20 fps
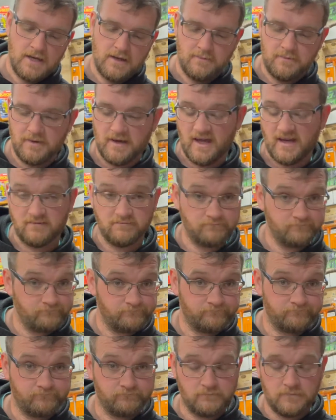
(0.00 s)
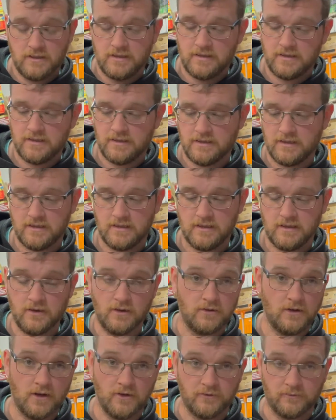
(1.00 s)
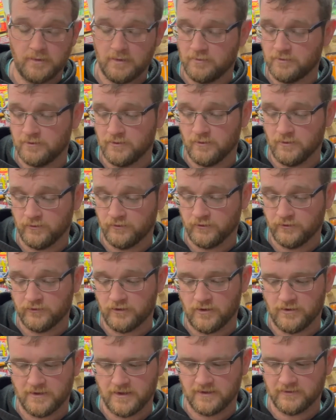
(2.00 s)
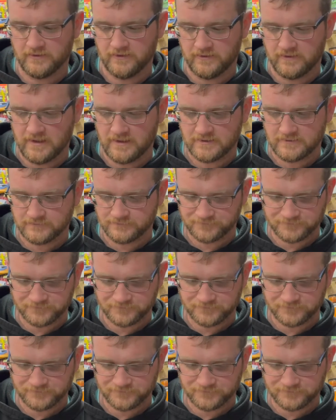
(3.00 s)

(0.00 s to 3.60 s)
but who knows, people do all sorts of odd things these days.